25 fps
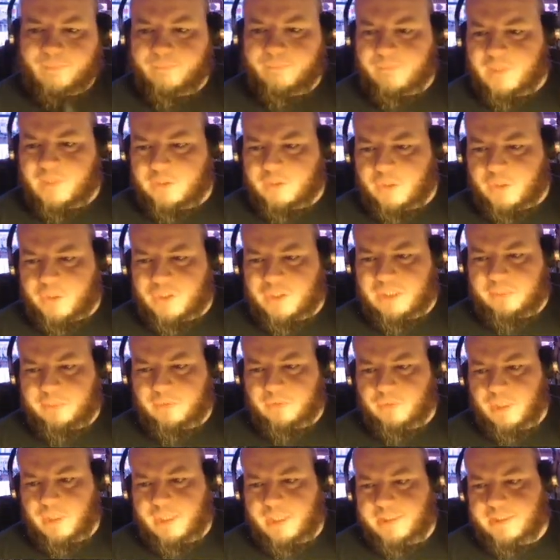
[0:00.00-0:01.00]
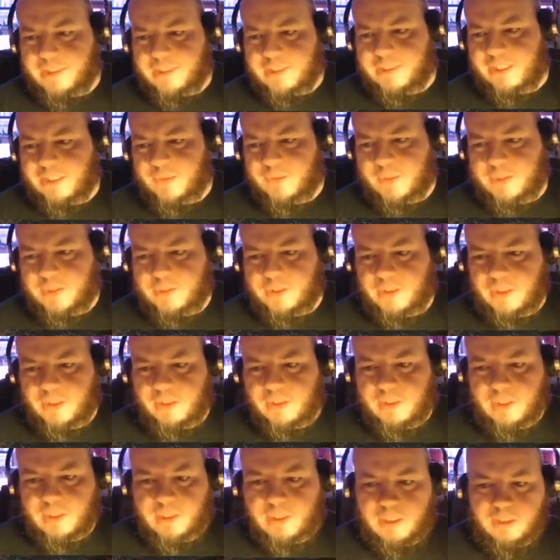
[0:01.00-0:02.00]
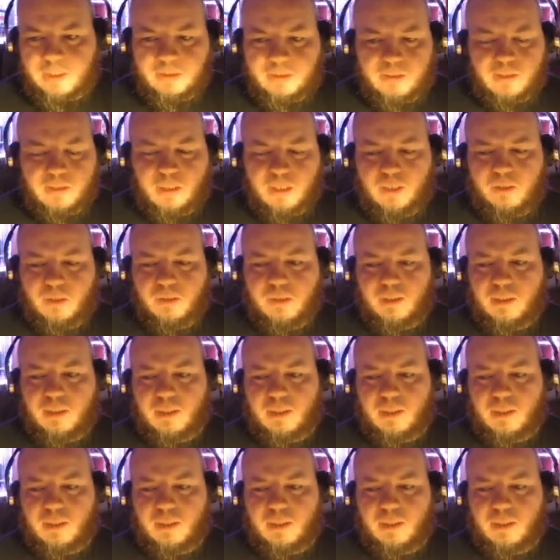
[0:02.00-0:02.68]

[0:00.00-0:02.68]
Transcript: But you stipple riser, that's what I do. So